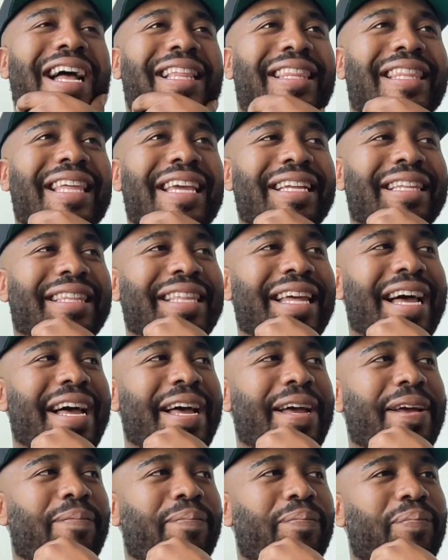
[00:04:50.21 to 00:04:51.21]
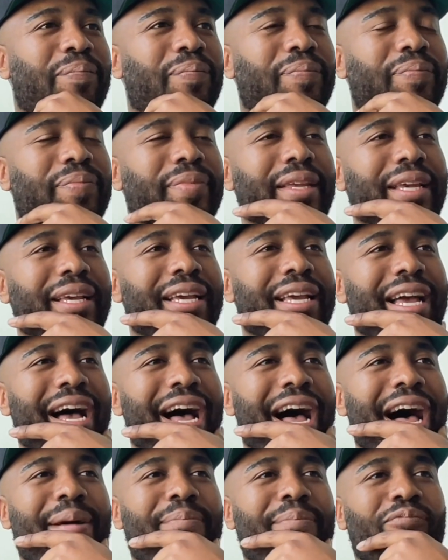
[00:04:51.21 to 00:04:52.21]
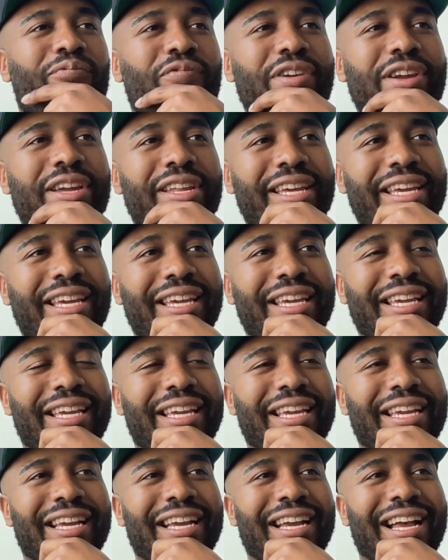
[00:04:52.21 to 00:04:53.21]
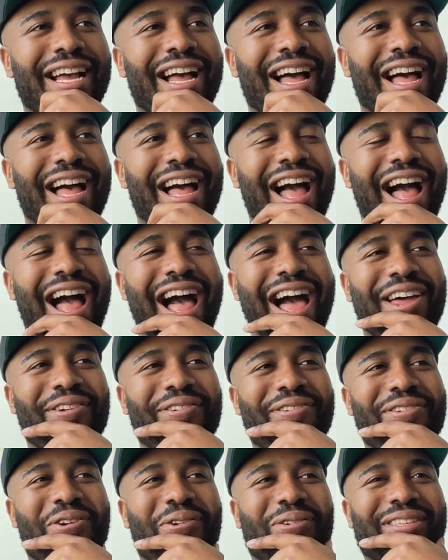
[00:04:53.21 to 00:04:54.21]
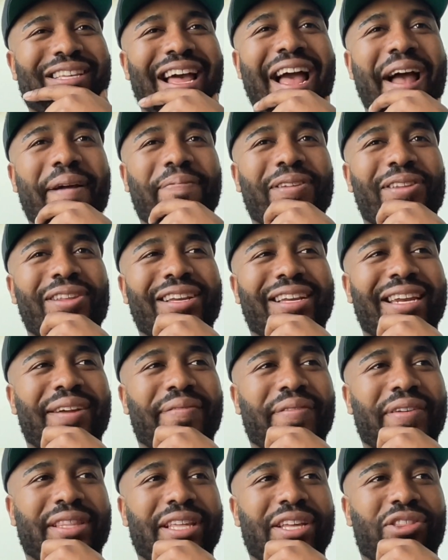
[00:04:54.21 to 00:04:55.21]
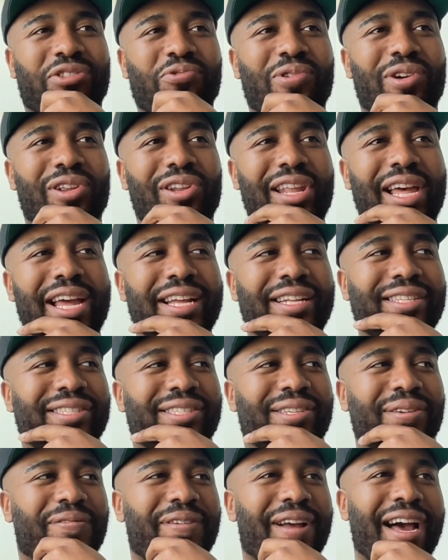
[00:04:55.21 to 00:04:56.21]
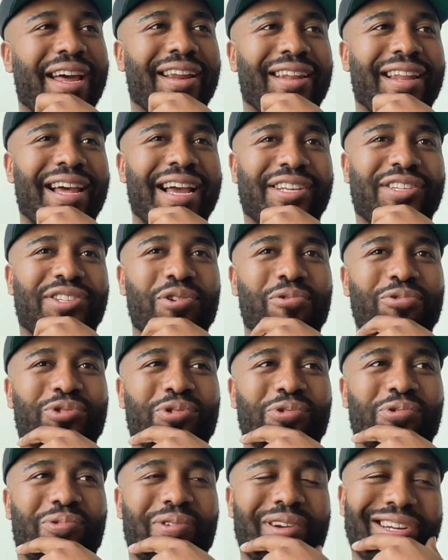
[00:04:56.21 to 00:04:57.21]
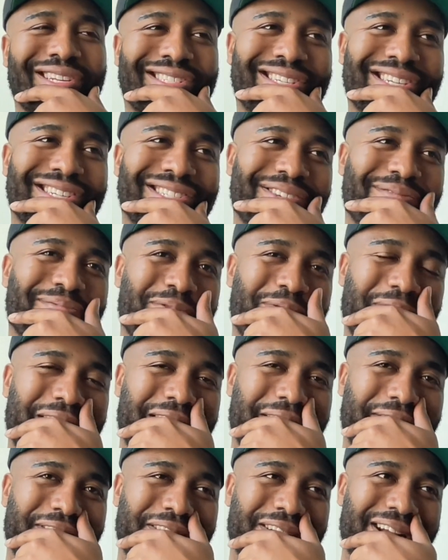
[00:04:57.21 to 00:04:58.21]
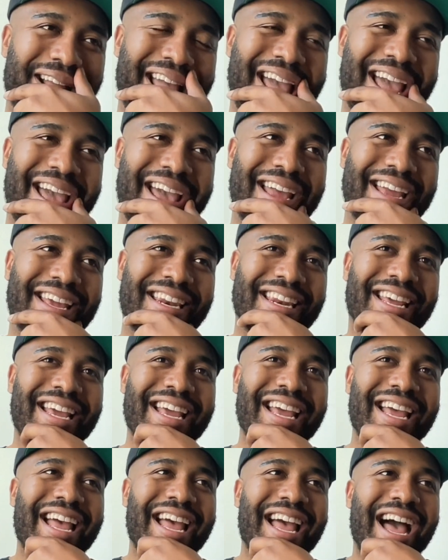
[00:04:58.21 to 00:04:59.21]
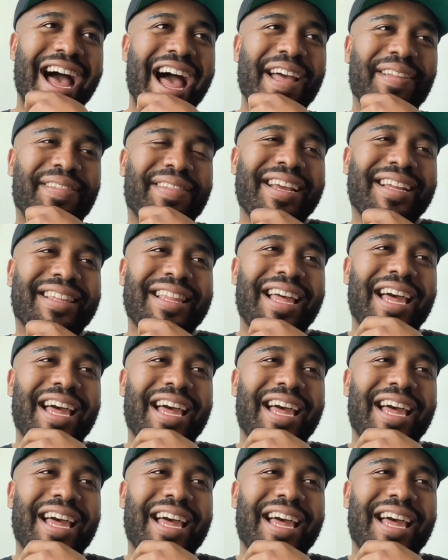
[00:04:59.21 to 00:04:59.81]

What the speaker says: think that I'm really I don't know, because I have to look at everything through a lens of kind of like social criticism or whatever. And I think